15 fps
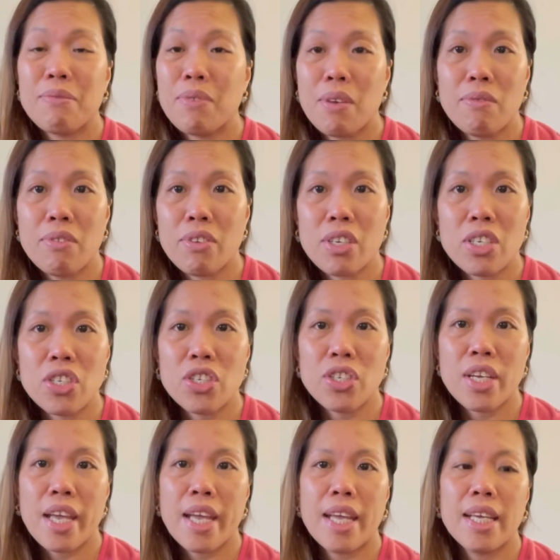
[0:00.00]
feverish
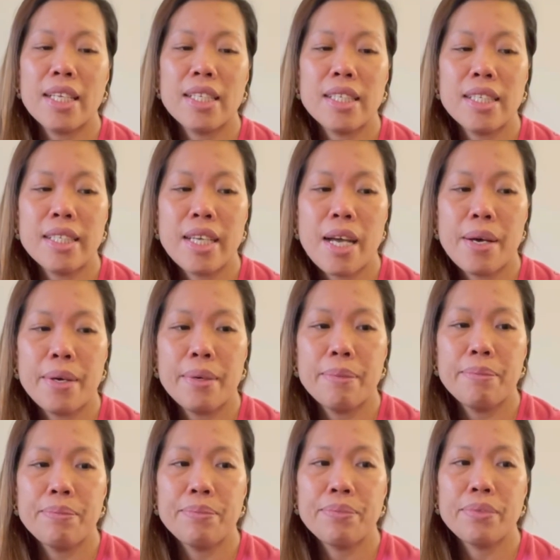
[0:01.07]
and
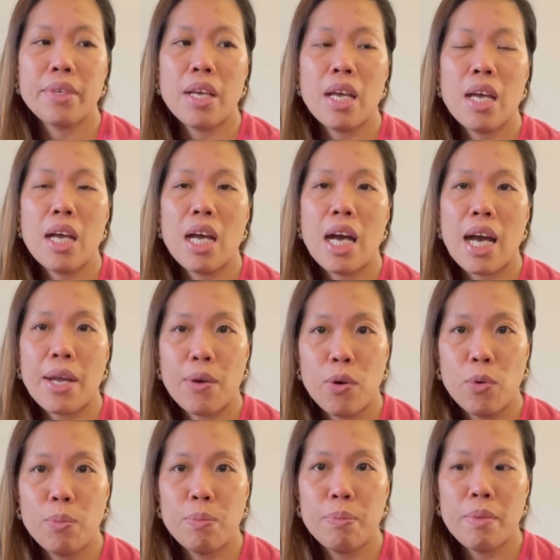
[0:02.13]
um, I
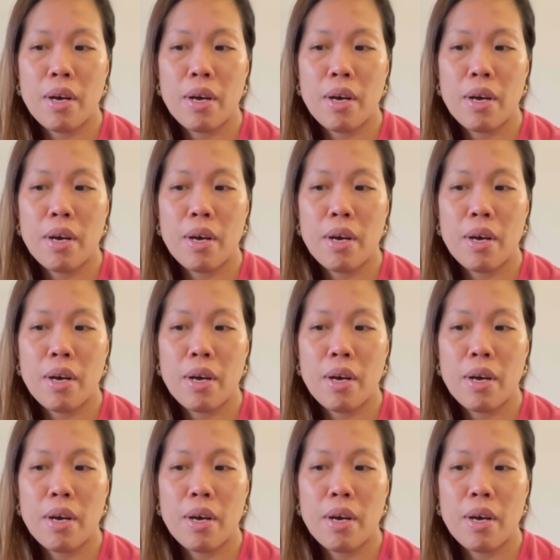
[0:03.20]
hope,